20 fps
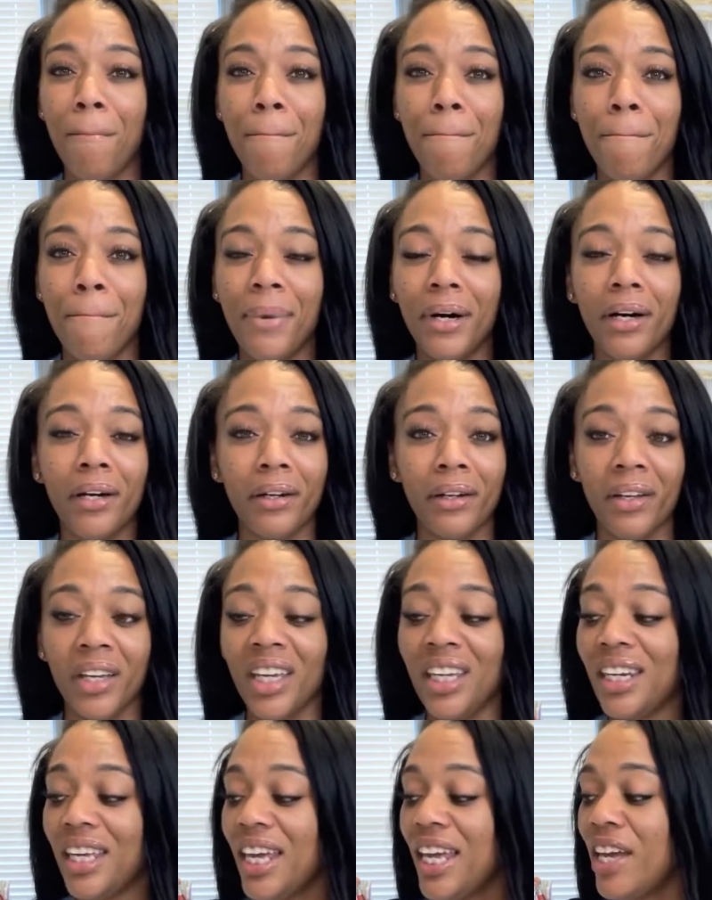butter
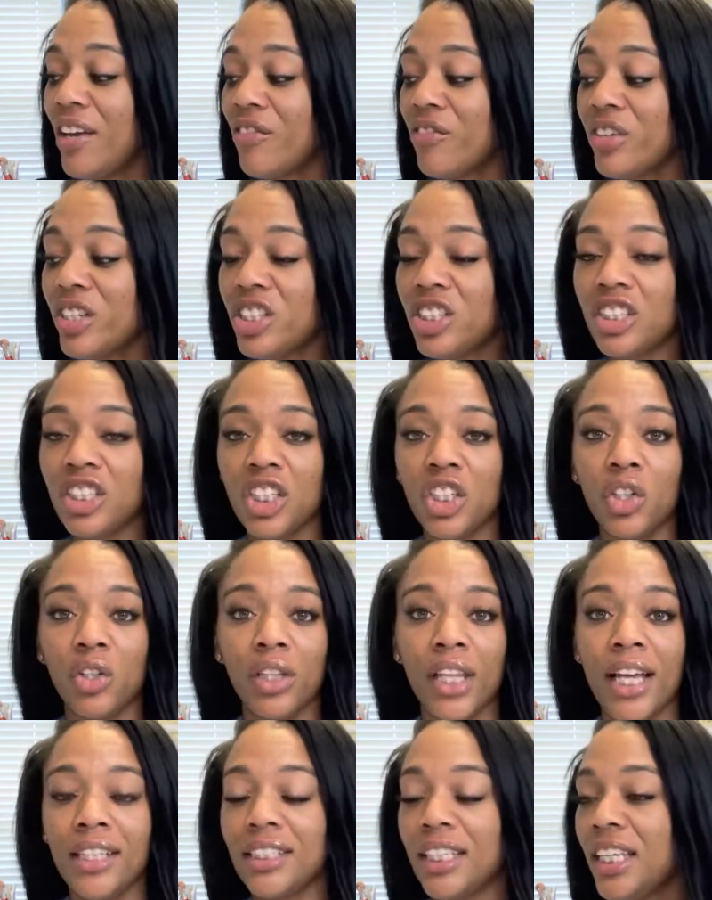in every single
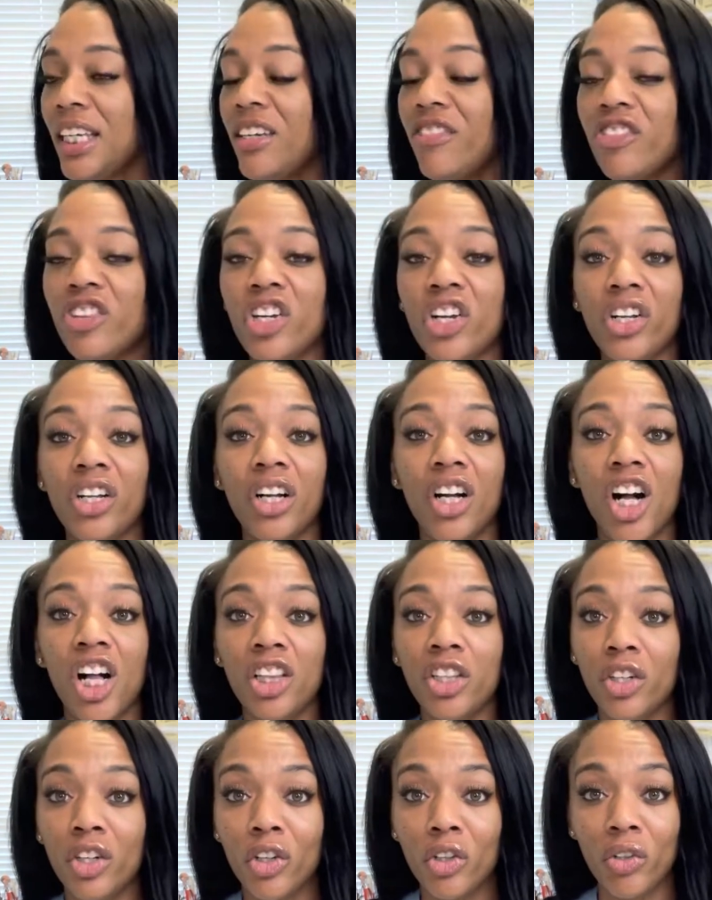last, even their
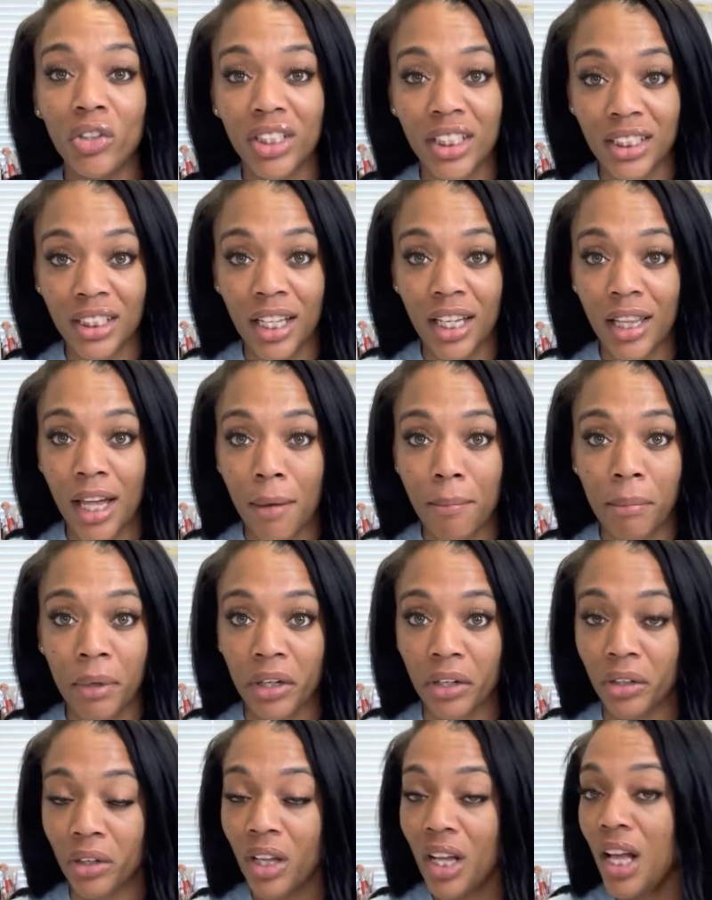colored acrylics lay like
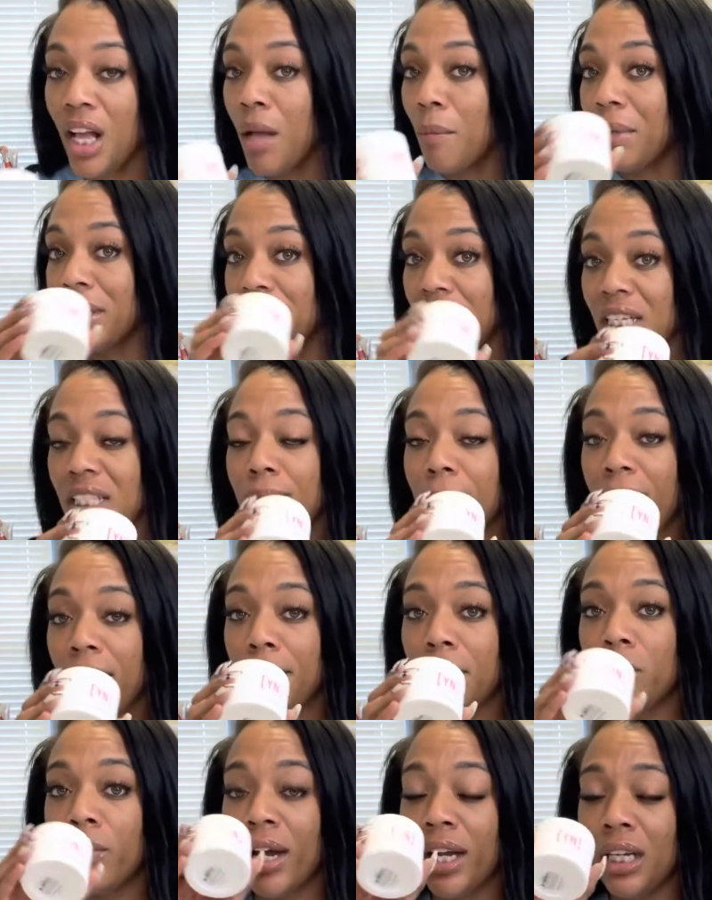butter. But this
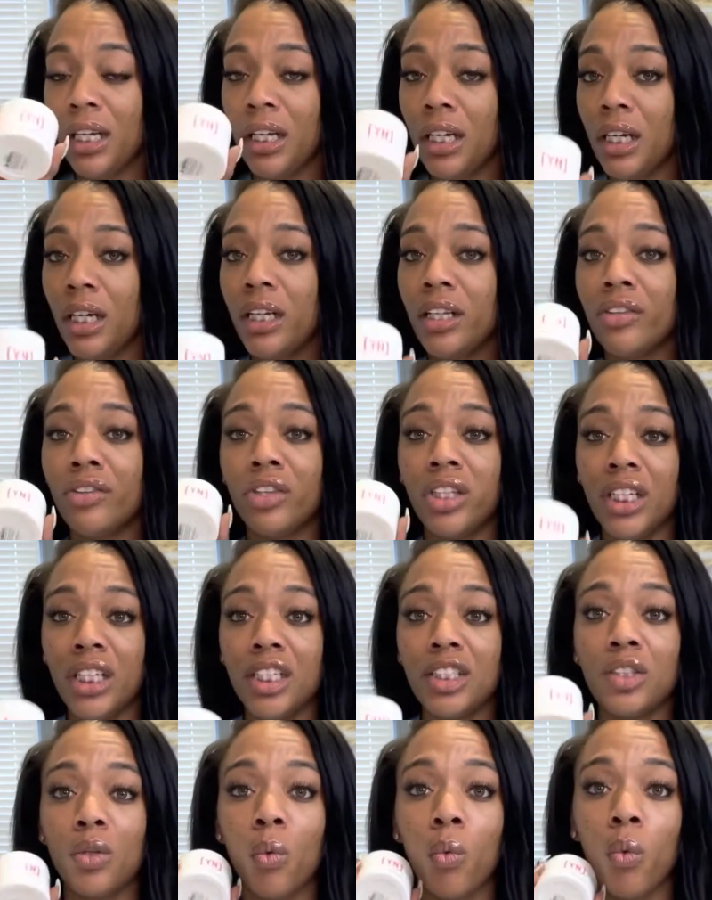baby right here,
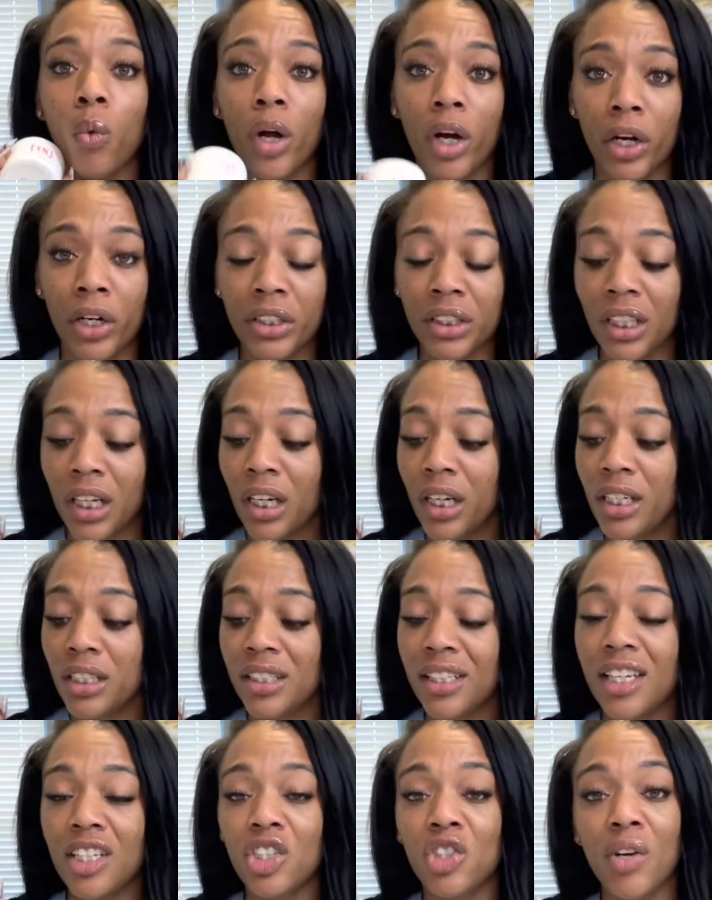this works. And
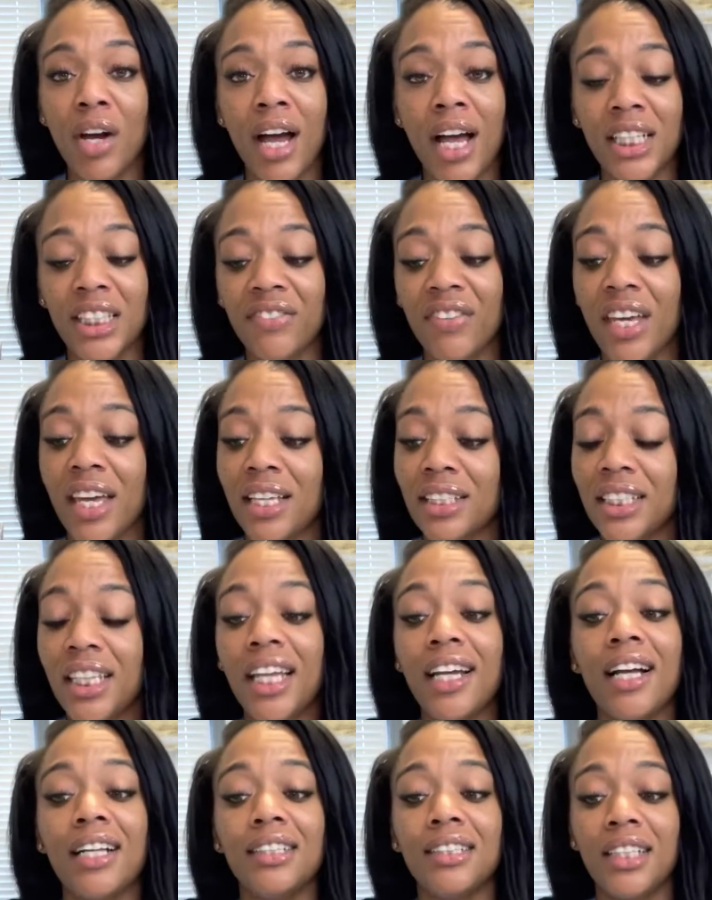honestly, it dries fast. And like
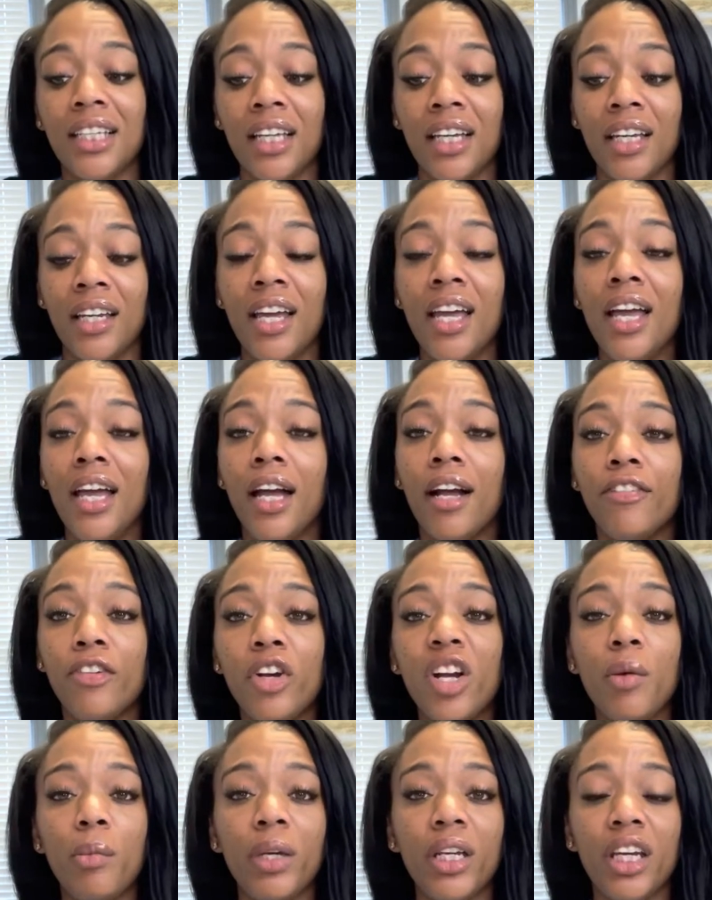I said, if
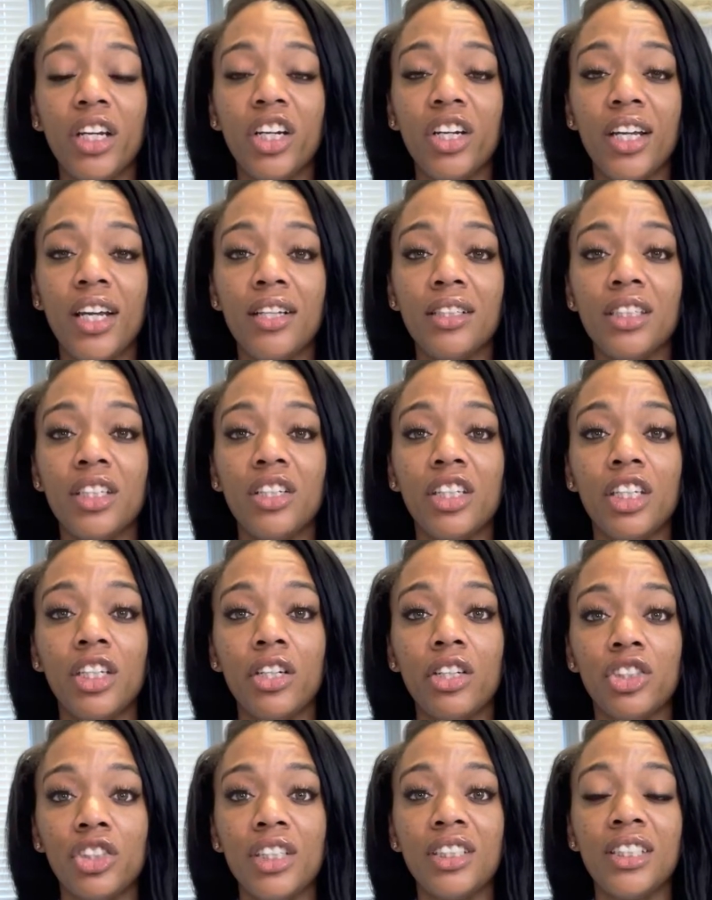you're a beginner nail tech and
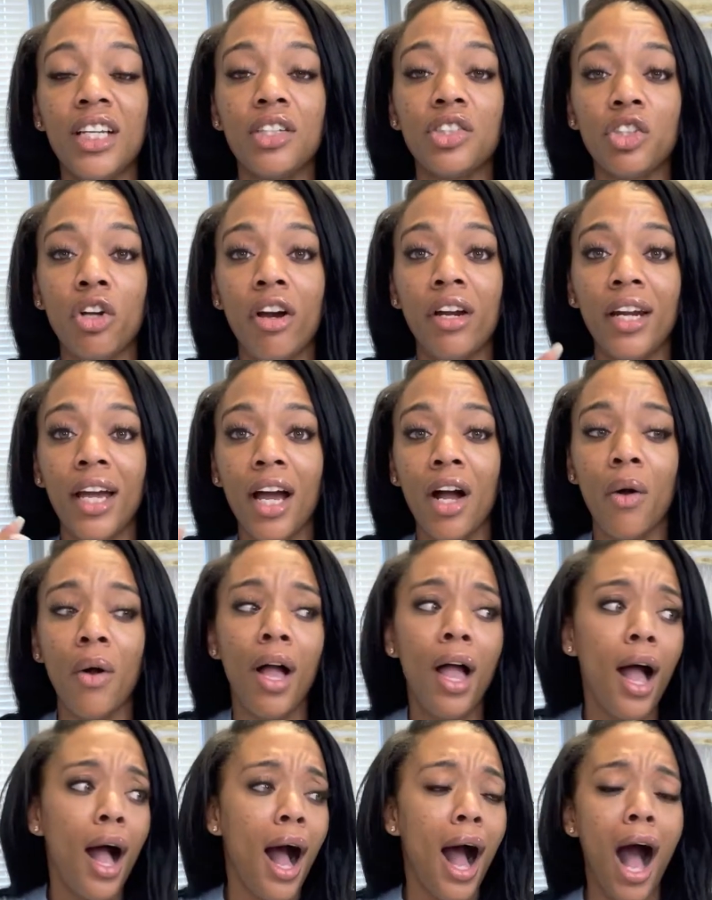you're just now starting out,
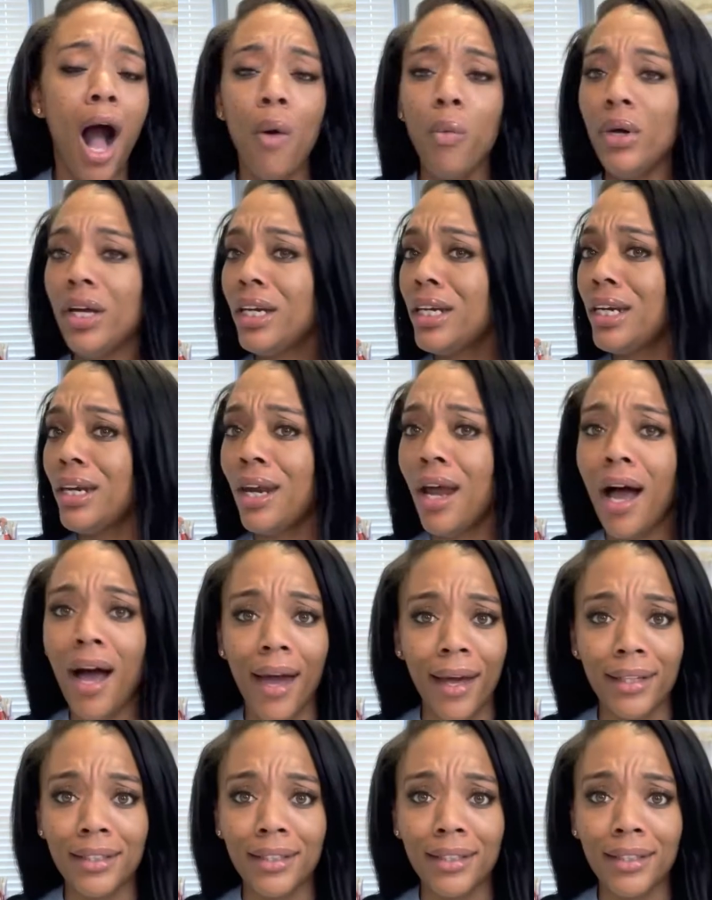I would not